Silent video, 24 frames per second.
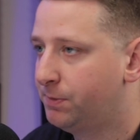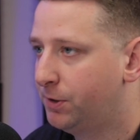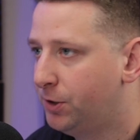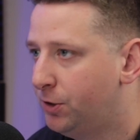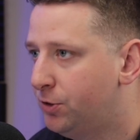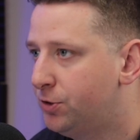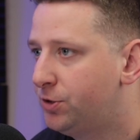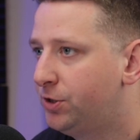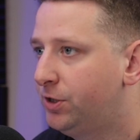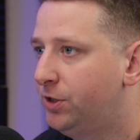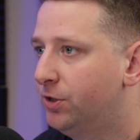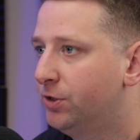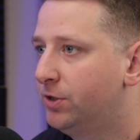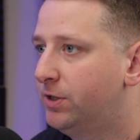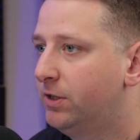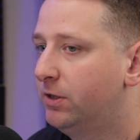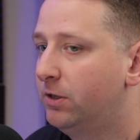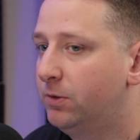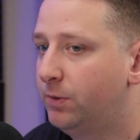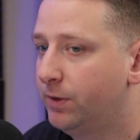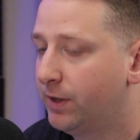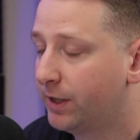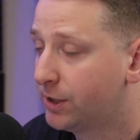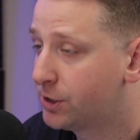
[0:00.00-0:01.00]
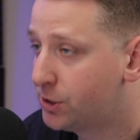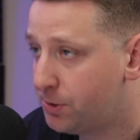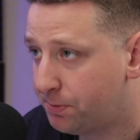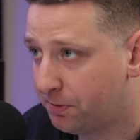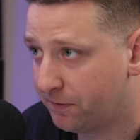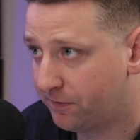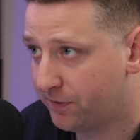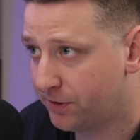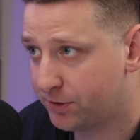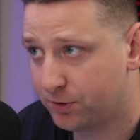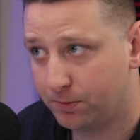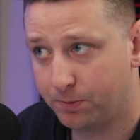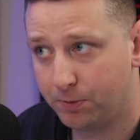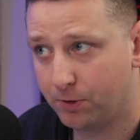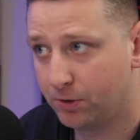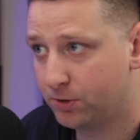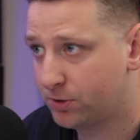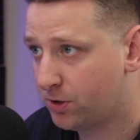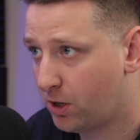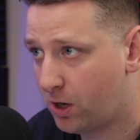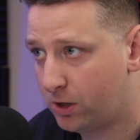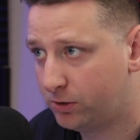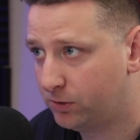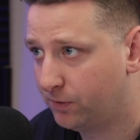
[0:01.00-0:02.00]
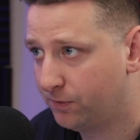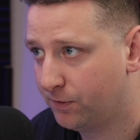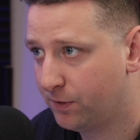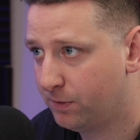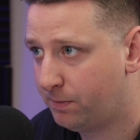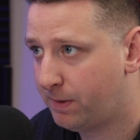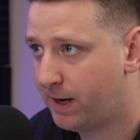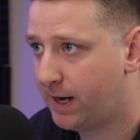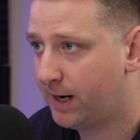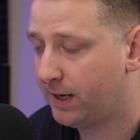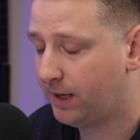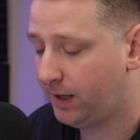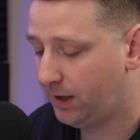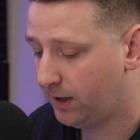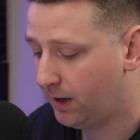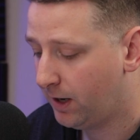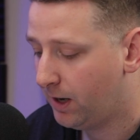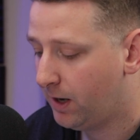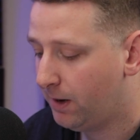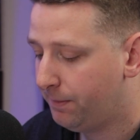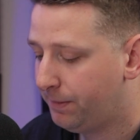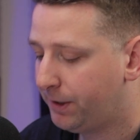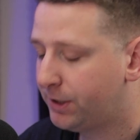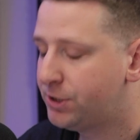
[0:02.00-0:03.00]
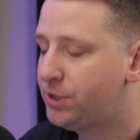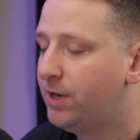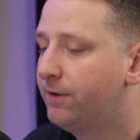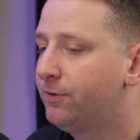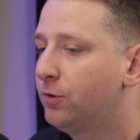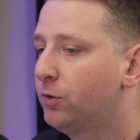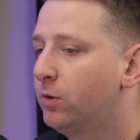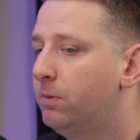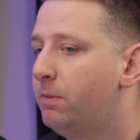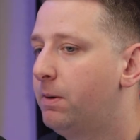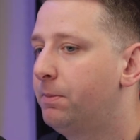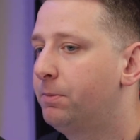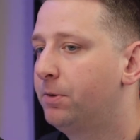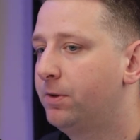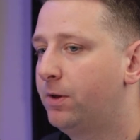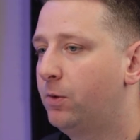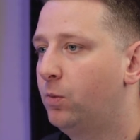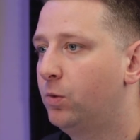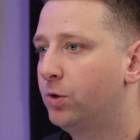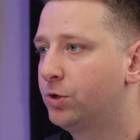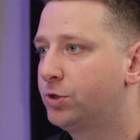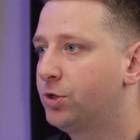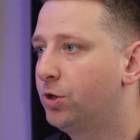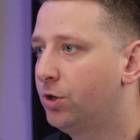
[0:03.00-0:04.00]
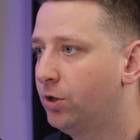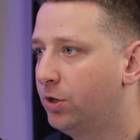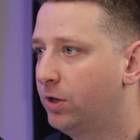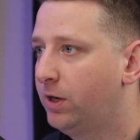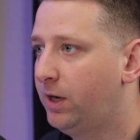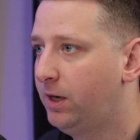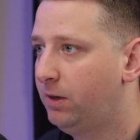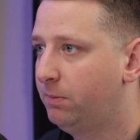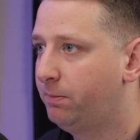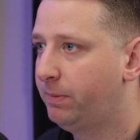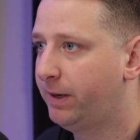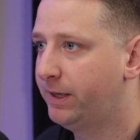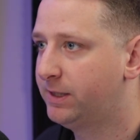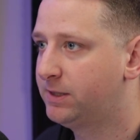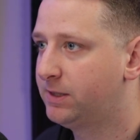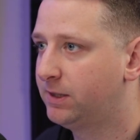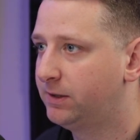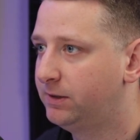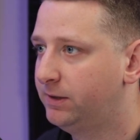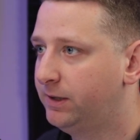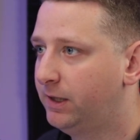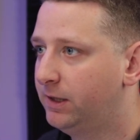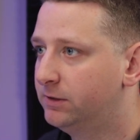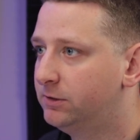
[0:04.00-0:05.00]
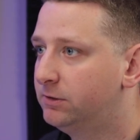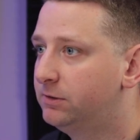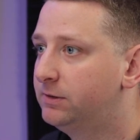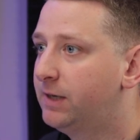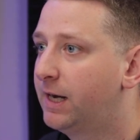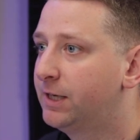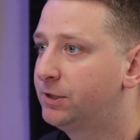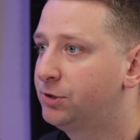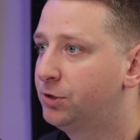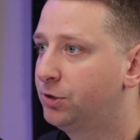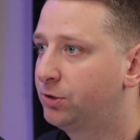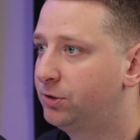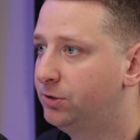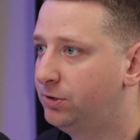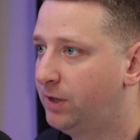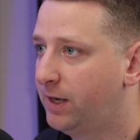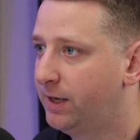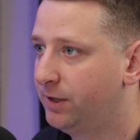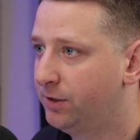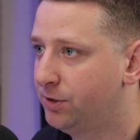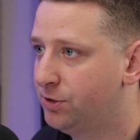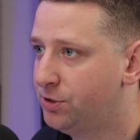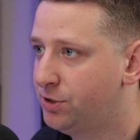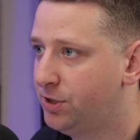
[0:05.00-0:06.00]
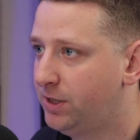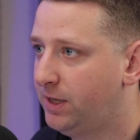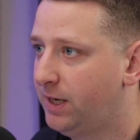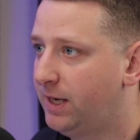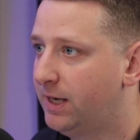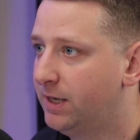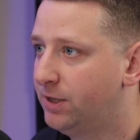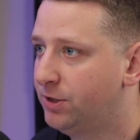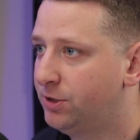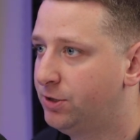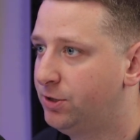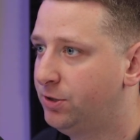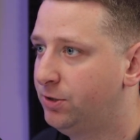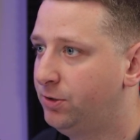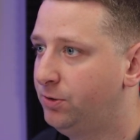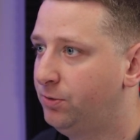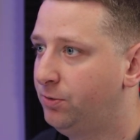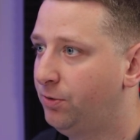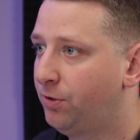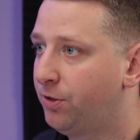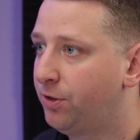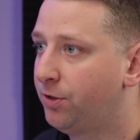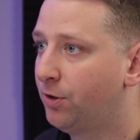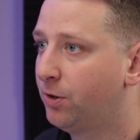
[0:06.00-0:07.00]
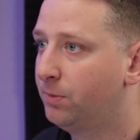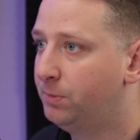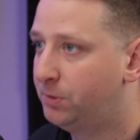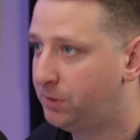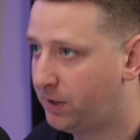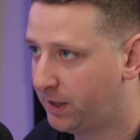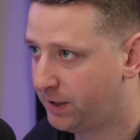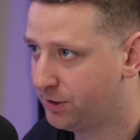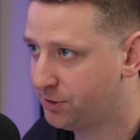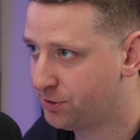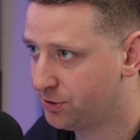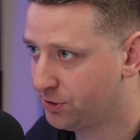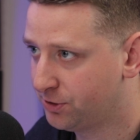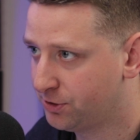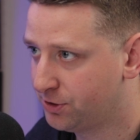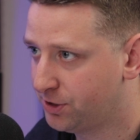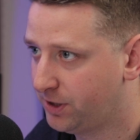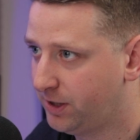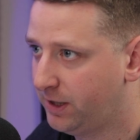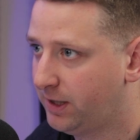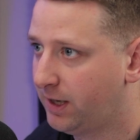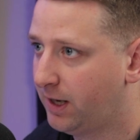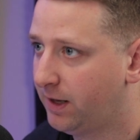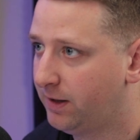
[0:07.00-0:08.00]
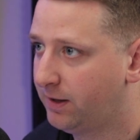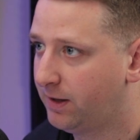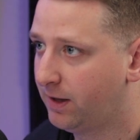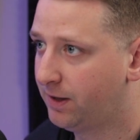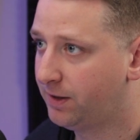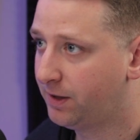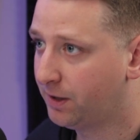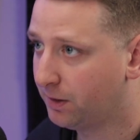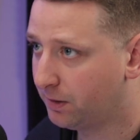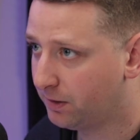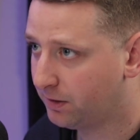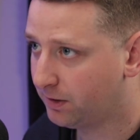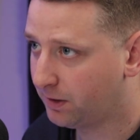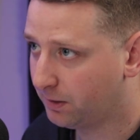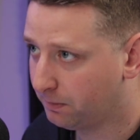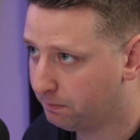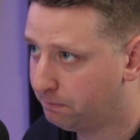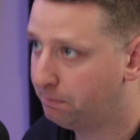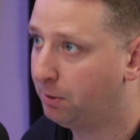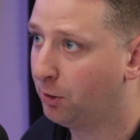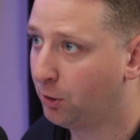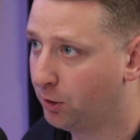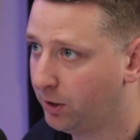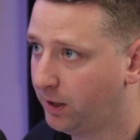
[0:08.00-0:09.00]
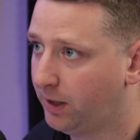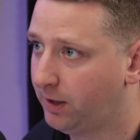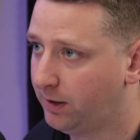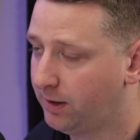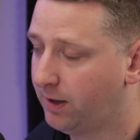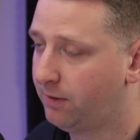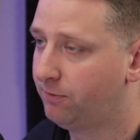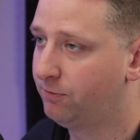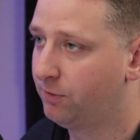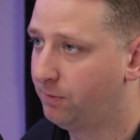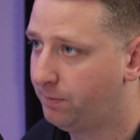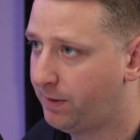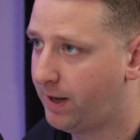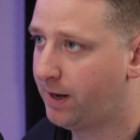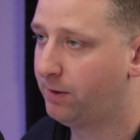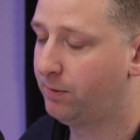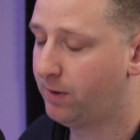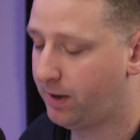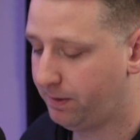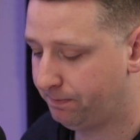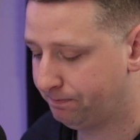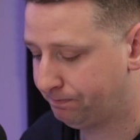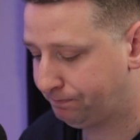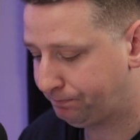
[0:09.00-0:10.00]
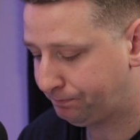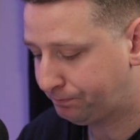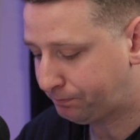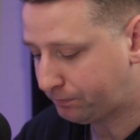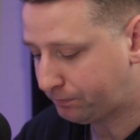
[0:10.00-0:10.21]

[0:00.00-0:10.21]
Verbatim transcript: But usually you're dealing with like superficial burns all over the body, because you have to remember that we're turning basically electrical energy into thermal energy, and then they're burning then from that, right?